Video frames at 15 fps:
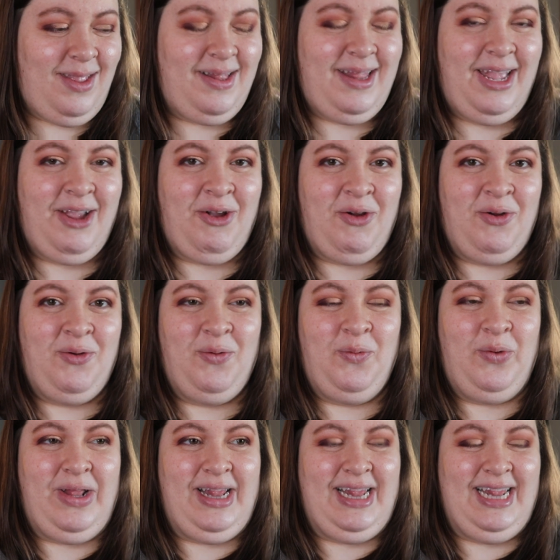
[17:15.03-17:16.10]
like
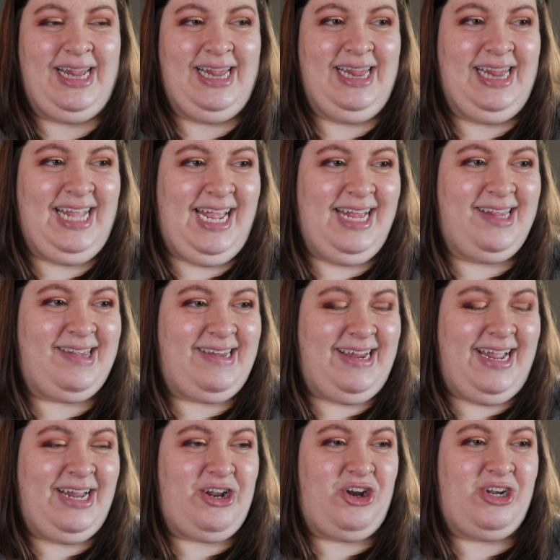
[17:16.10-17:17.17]
released
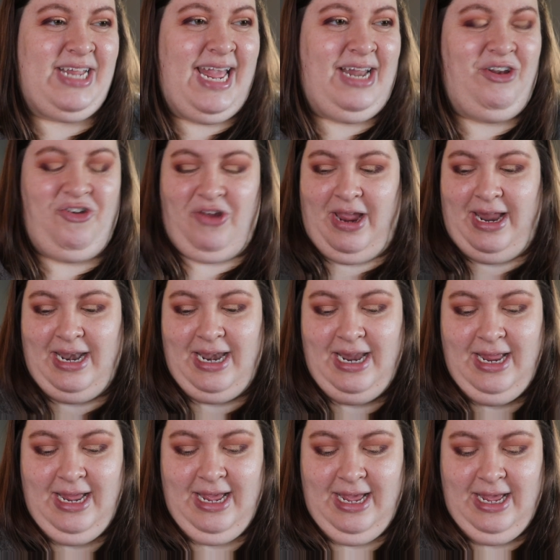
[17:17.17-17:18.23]
inner tension.
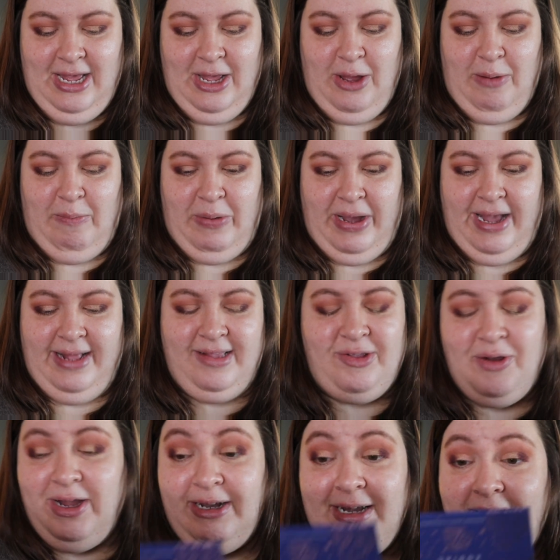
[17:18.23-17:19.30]
But
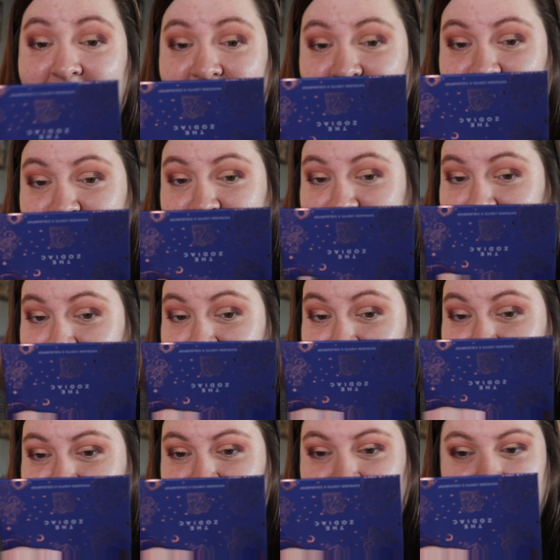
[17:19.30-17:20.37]
I
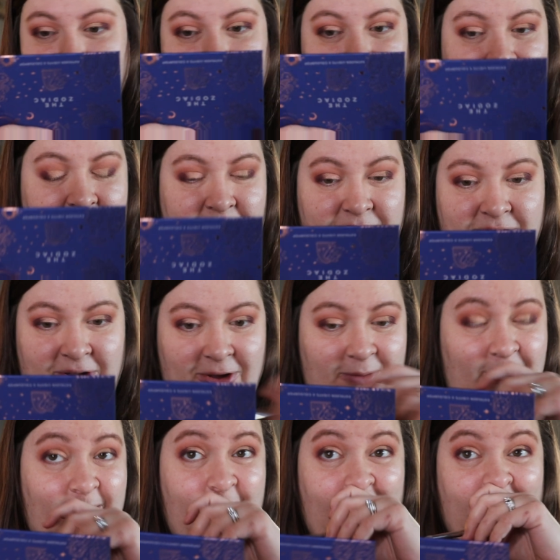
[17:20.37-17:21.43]
don't swear on
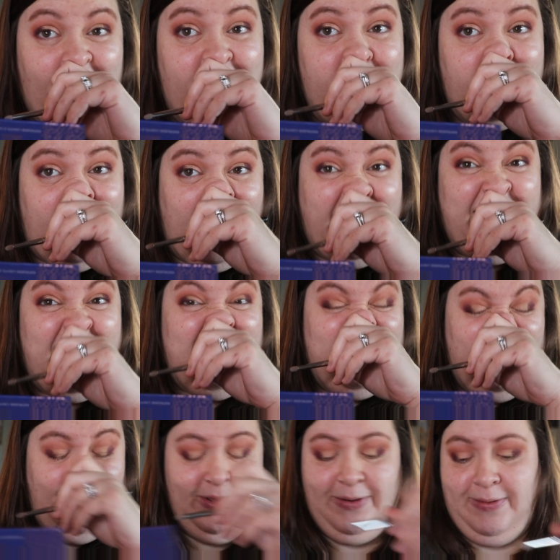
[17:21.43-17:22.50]
YouTube, or I try not
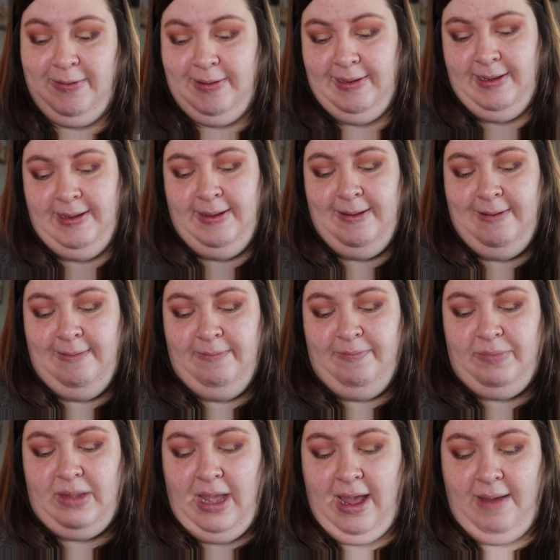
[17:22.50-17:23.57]
to.
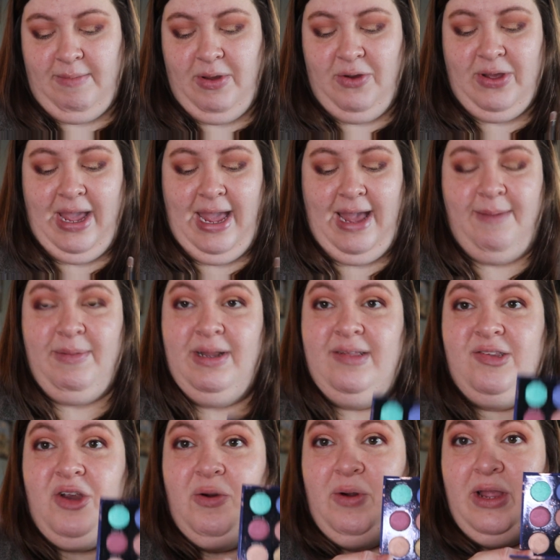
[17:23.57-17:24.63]
Okay, I'm going to
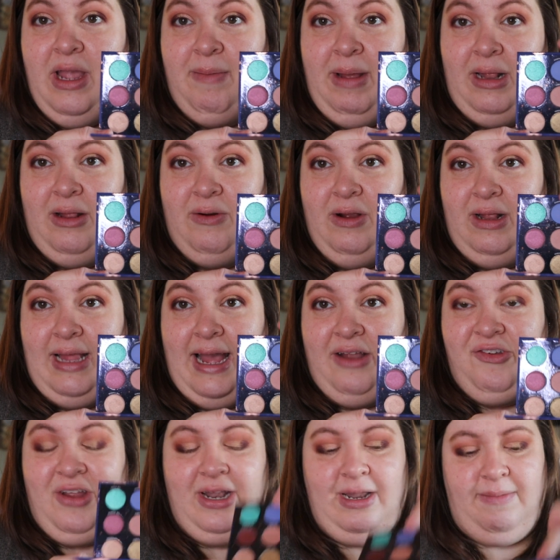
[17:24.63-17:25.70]
start working on my lower
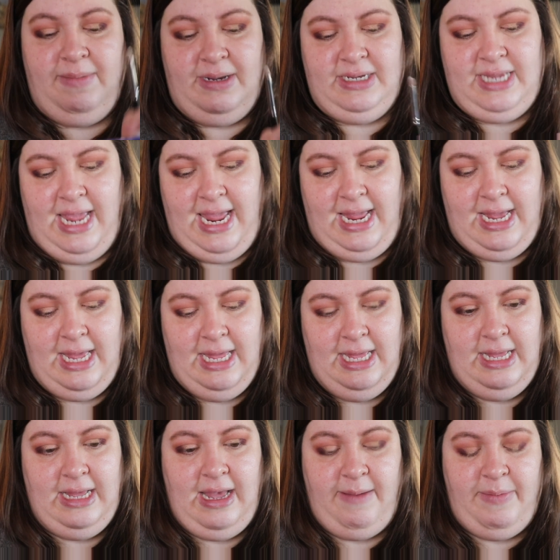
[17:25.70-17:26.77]
lash line. I'm going to take
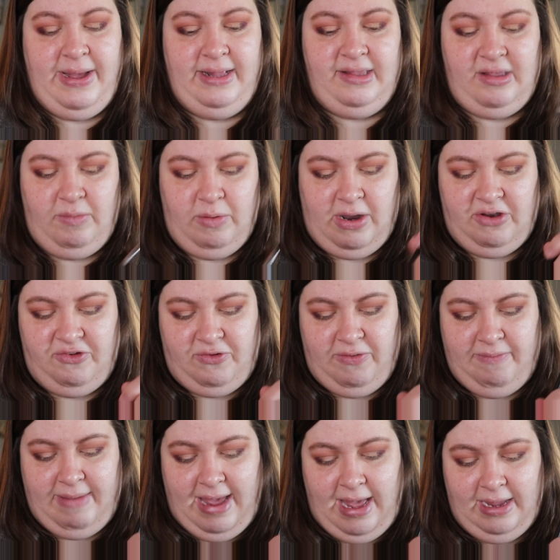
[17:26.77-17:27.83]
a pencil brush
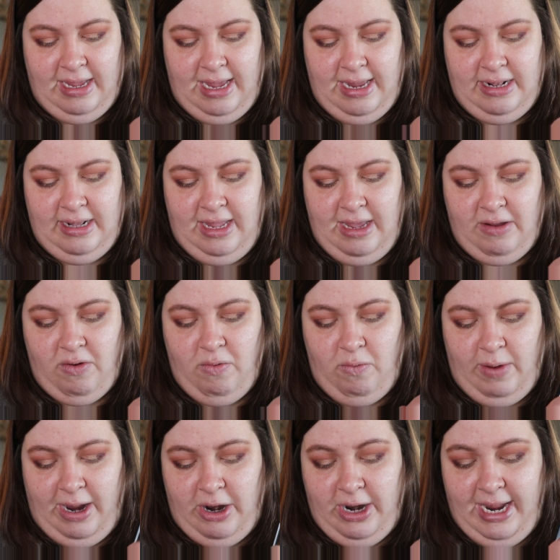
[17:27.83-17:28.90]
from MAC and the
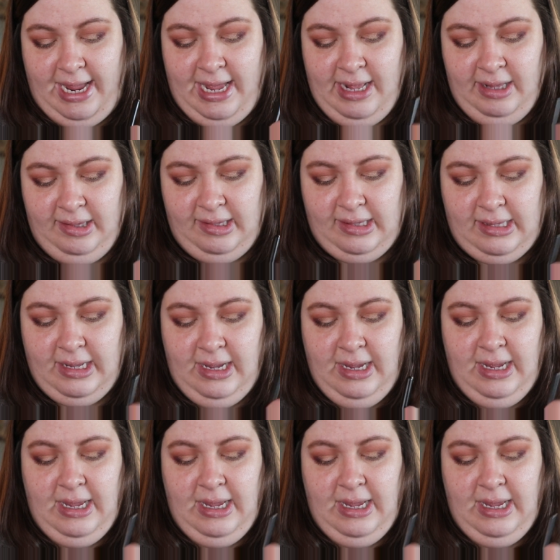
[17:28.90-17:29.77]
Aquarius,